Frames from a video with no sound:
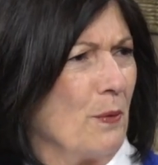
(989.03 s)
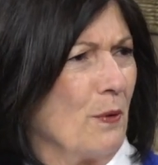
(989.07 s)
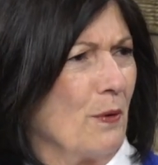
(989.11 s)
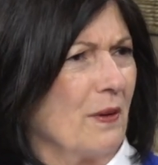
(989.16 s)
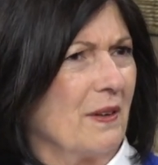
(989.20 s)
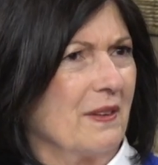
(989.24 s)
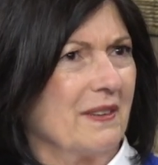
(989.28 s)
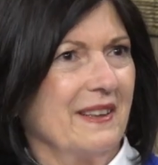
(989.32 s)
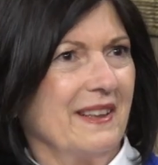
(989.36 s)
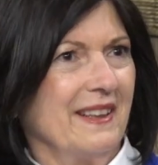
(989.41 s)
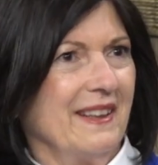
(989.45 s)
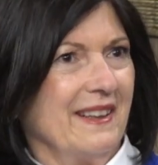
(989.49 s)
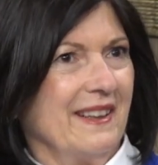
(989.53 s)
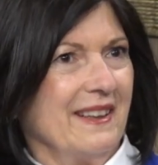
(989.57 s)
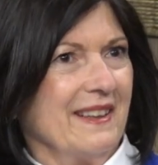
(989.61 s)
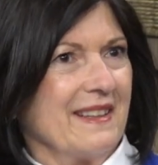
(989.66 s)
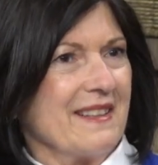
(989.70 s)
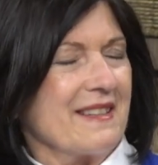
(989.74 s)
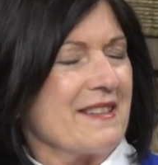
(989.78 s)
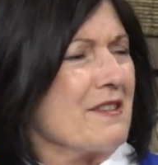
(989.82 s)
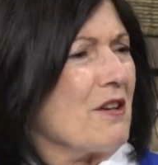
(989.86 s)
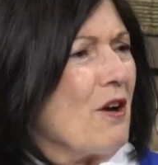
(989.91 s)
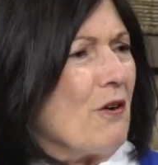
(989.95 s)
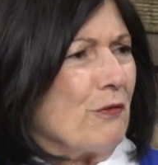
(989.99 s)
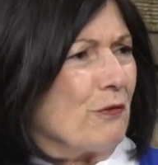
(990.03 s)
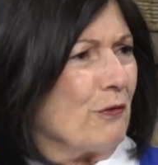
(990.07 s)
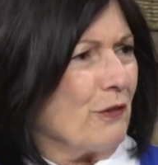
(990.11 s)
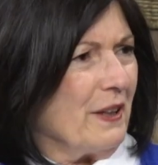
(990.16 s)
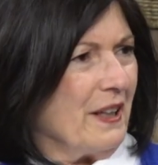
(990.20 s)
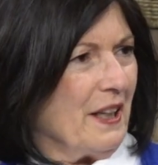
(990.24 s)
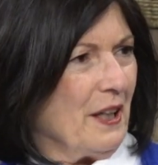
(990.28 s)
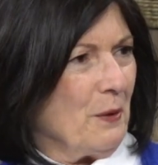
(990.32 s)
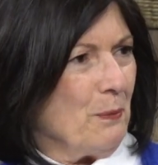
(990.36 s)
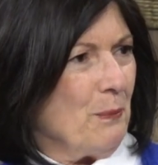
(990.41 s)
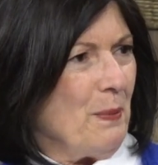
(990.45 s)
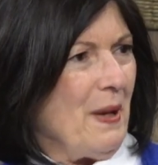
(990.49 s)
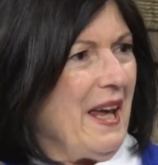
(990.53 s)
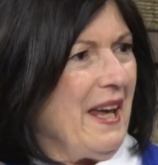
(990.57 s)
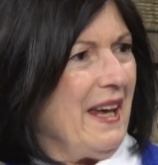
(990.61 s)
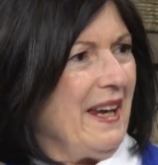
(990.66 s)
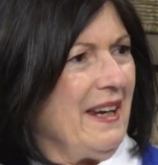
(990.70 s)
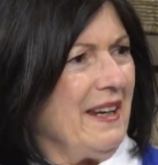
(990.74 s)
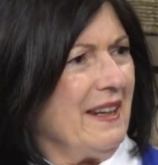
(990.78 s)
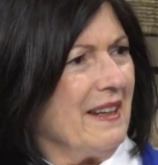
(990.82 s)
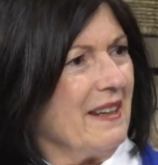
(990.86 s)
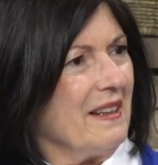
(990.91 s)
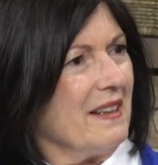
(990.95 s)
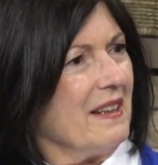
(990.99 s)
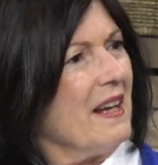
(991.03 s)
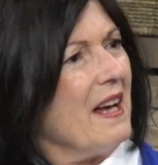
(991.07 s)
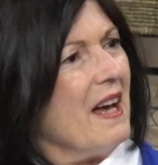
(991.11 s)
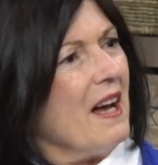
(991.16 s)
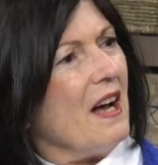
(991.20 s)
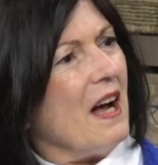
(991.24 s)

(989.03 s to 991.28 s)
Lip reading: or suffering and pain, and